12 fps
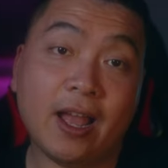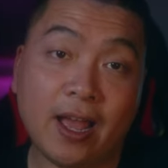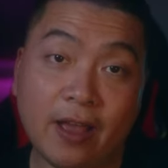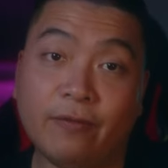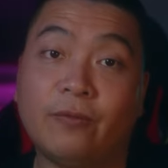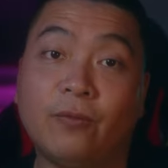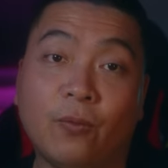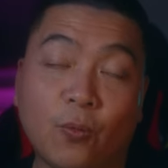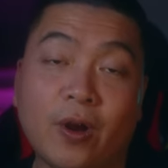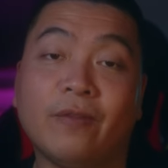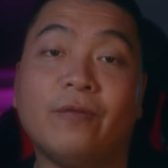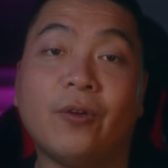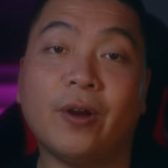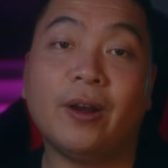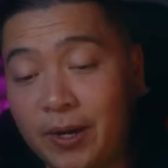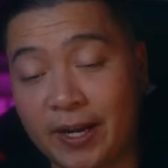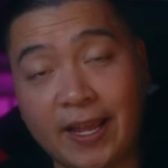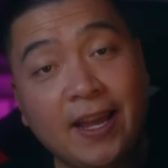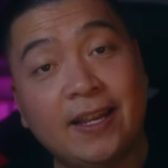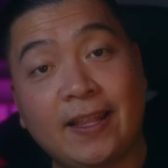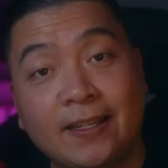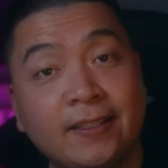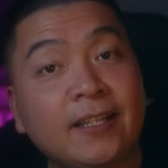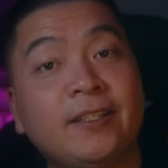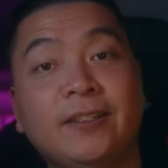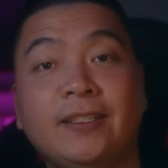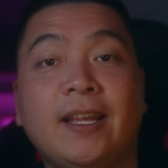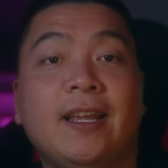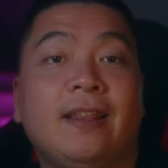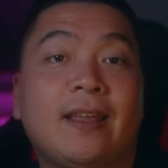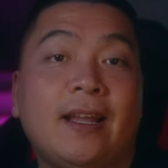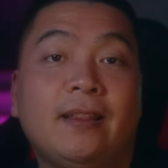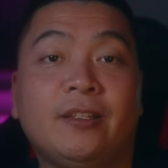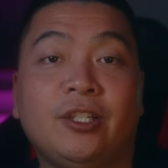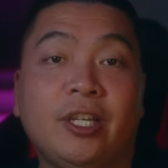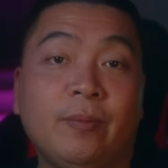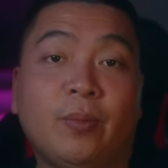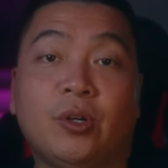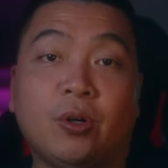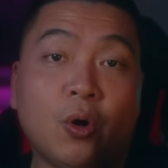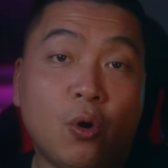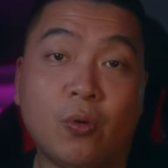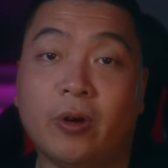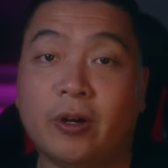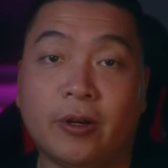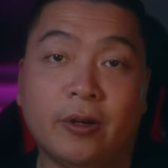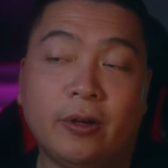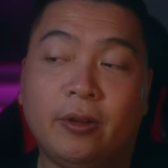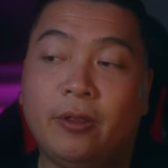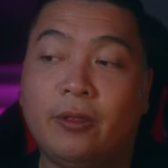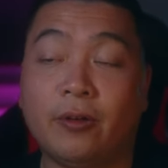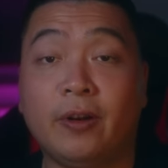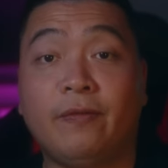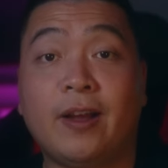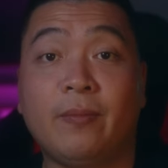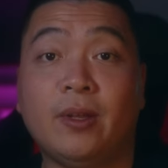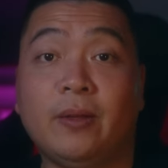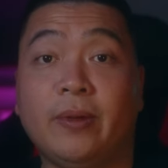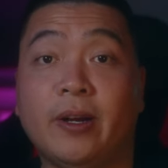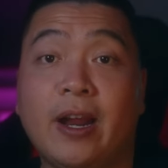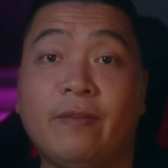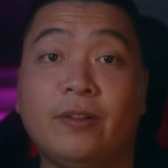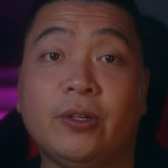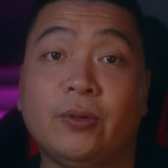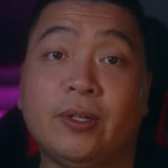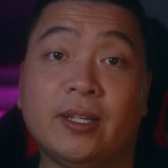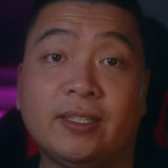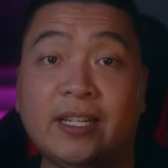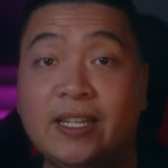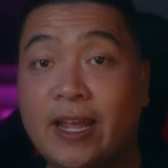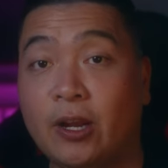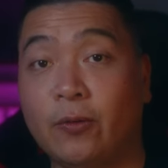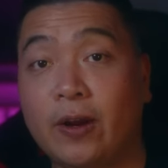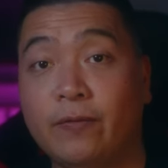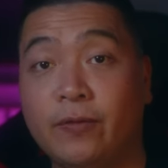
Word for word: f1.4. But again, that's not to say that the cheaper, older 35mm f2 doesn't take great